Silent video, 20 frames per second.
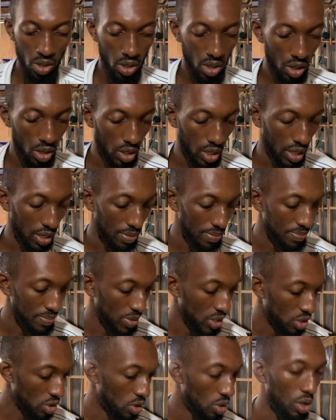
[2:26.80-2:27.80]
Okay,
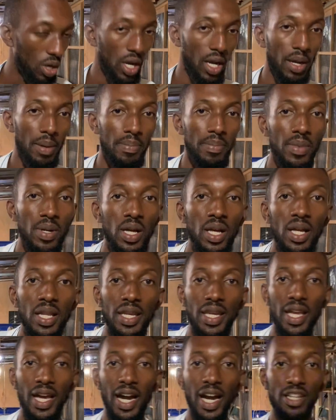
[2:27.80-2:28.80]
so
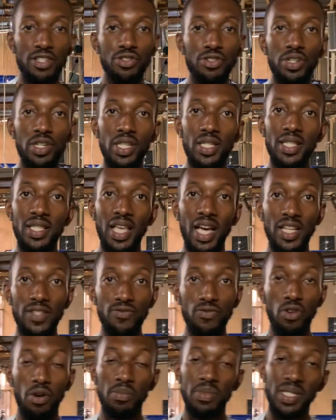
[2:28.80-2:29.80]
the hatchery starts
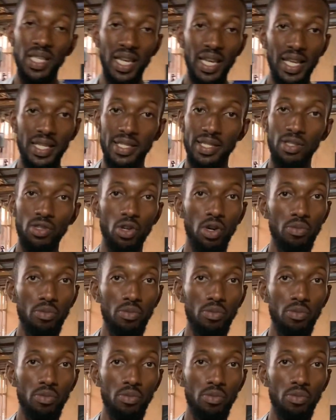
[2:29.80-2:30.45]
from selecting your